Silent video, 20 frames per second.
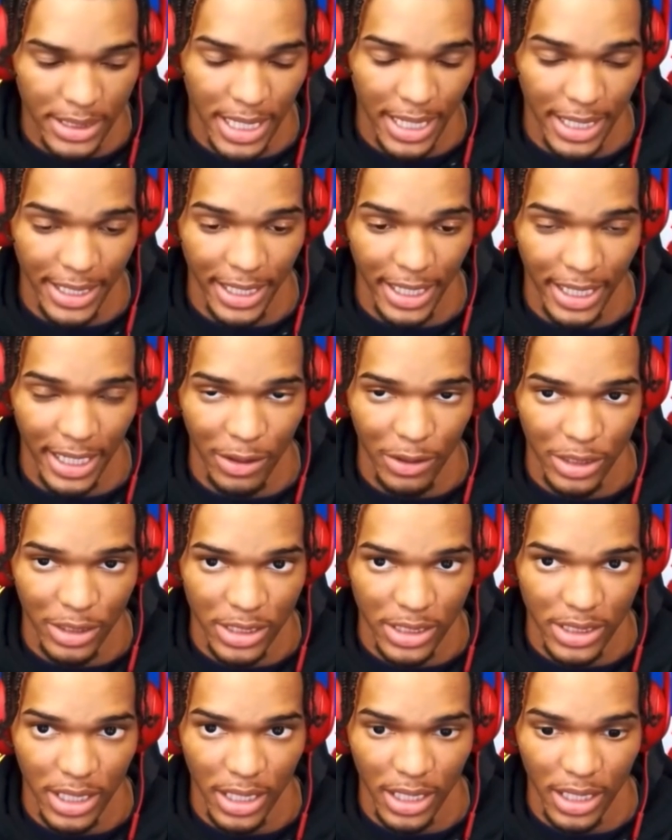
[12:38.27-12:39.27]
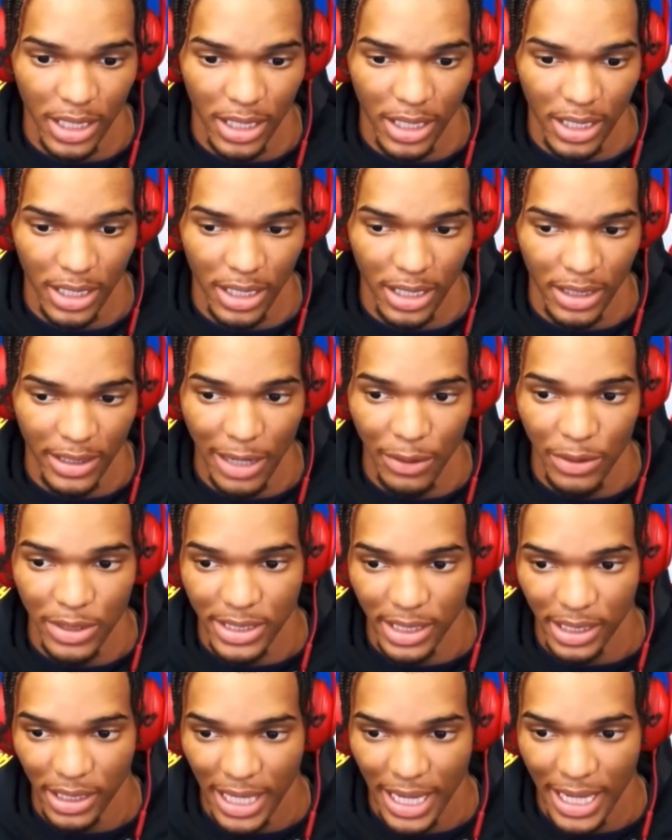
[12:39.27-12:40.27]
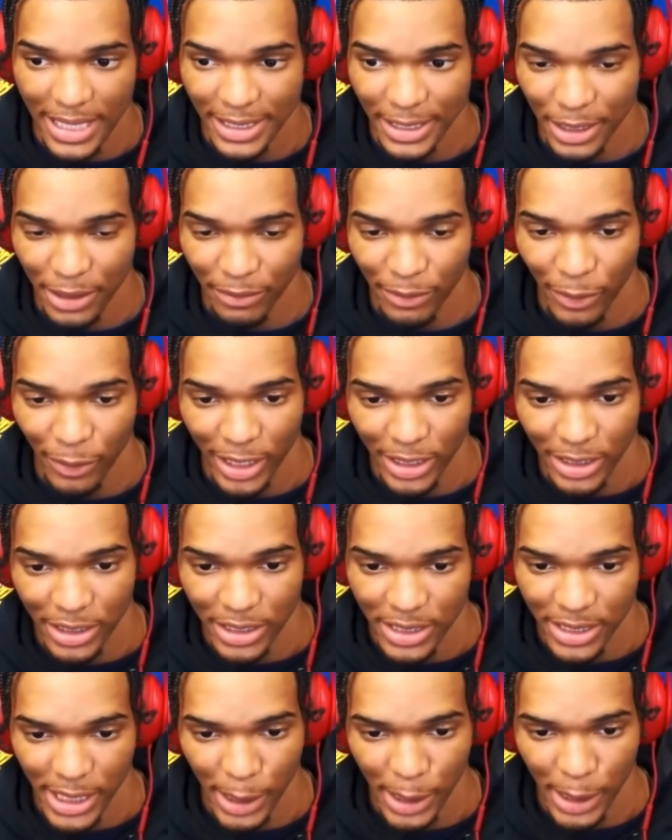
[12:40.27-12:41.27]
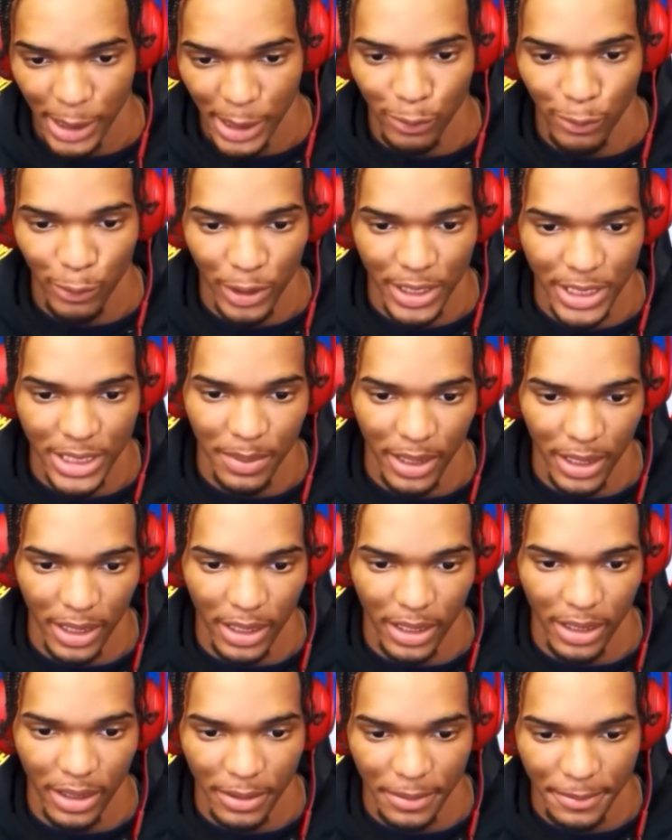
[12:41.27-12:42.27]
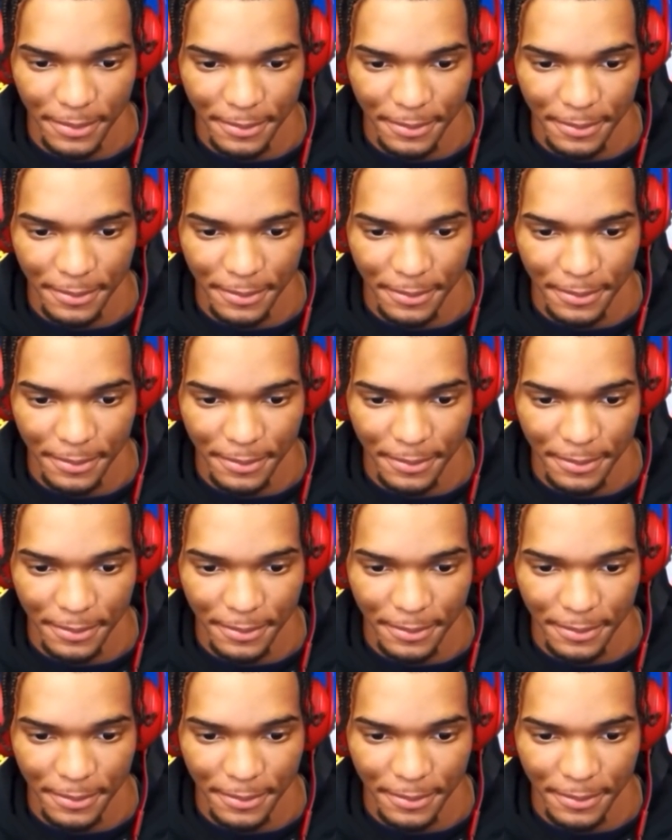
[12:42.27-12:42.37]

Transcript: I did. I was that was the last interview I just did before this meeting.